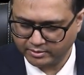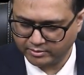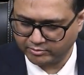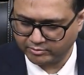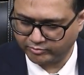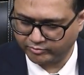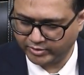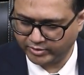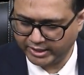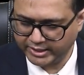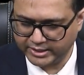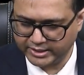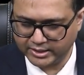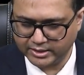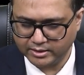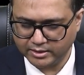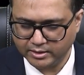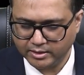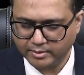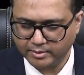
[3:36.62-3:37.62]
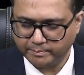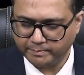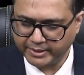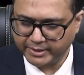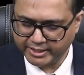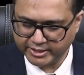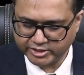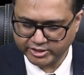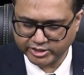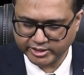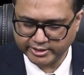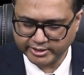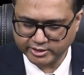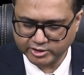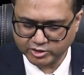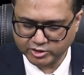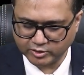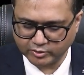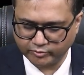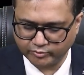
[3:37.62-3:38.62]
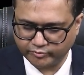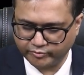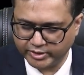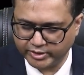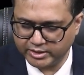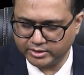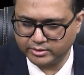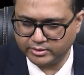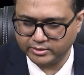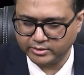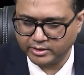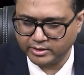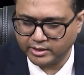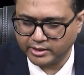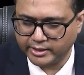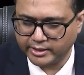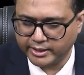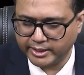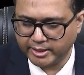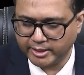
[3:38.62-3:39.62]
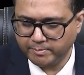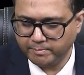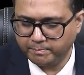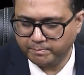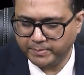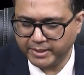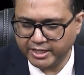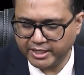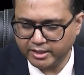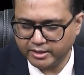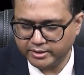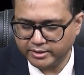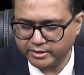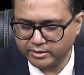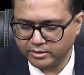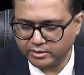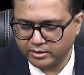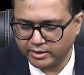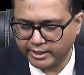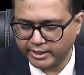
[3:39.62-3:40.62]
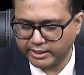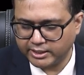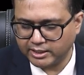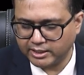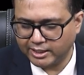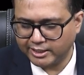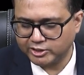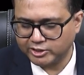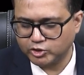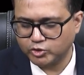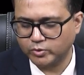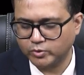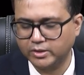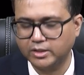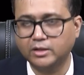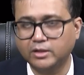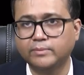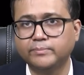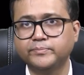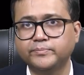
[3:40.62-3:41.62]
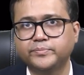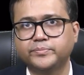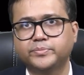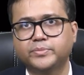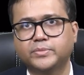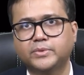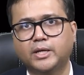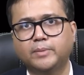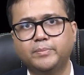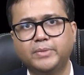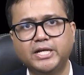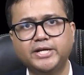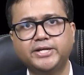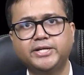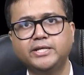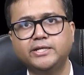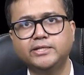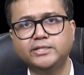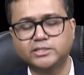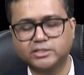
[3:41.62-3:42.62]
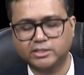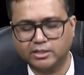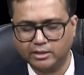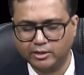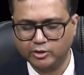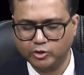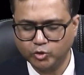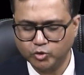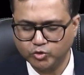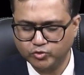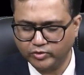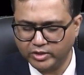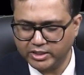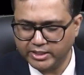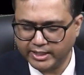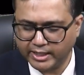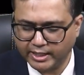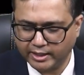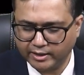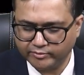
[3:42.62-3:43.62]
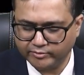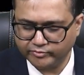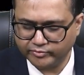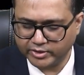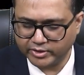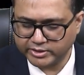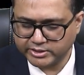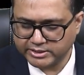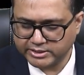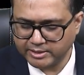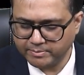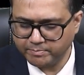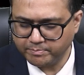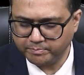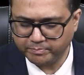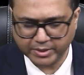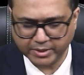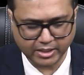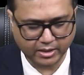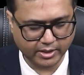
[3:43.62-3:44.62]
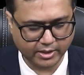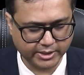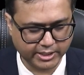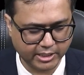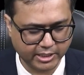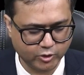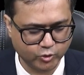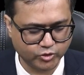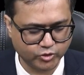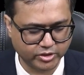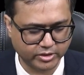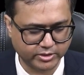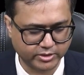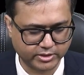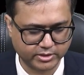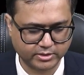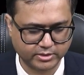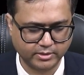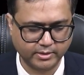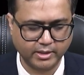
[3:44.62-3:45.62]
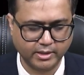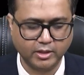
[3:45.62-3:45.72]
While patients with impaired intellectual abilities usually have simple delusions.